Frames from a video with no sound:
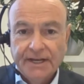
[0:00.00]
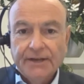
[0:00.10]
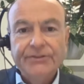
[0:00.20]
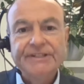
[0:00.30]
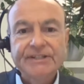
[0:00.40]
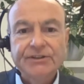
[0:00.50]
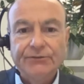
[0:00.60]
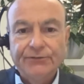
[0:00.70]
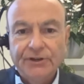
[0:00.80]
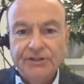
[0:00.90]
This is the
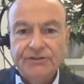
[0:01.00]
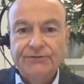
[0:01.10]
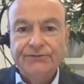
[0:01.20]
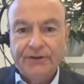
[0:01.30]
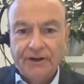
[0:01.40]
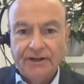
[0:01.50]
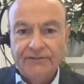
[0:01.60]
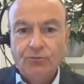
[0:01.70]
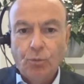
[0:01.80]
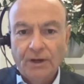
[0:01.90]
first of 5
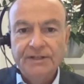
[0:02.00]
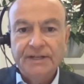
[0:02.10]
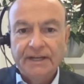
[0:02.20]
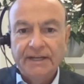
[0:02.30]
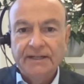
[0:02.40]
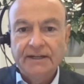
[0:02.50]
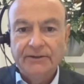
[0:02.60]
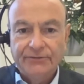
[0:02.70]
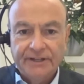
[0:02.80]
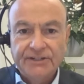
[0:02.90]
one-day
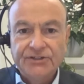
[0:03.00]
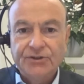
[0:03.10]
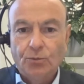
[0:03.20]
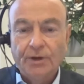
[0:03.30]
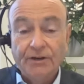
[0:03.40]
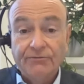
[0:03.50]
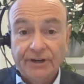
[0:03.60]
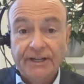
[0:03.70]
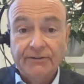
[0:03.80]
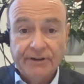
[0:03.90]
events that we are
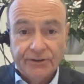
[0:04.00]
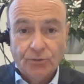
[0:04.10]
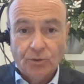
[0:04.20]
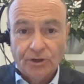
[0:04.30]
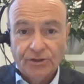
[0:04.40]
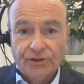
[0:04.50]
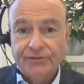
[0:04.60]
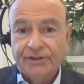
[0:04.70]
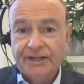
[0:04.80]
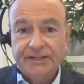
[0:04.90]
running around the world over the
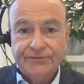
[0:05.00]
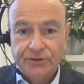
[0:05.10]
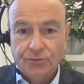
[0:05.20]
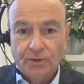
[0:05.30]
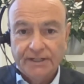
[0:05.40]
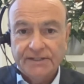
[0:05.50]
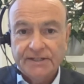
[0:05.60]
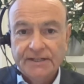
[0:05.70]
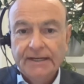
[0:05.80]
next few weeks,